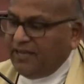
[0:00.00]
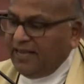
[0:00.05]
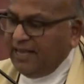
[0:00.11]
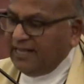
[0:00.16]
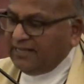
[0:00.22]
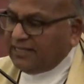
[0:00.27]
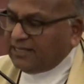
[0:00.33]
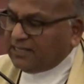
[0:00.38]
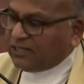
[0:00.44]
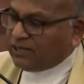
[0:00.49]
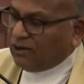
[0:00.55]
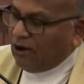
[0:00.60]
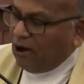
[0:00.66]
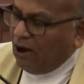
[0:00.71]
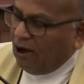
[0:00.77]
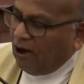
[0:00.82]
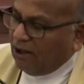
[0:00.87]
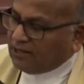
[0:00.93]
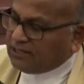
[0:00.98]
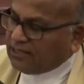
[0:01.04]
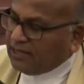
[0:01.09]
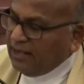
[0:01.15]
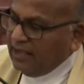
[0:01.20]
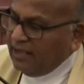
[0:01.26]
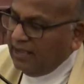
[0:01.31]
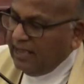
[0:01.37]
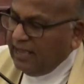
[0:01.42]
Jesus
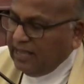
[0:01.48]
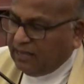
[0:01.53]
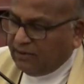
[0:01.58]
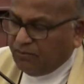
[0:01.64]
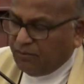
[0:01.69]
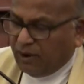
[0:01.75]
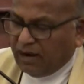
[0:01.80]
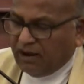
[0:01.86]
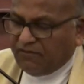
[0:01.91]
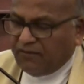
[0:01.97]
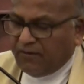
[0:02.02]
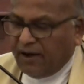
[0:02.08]
calls each one of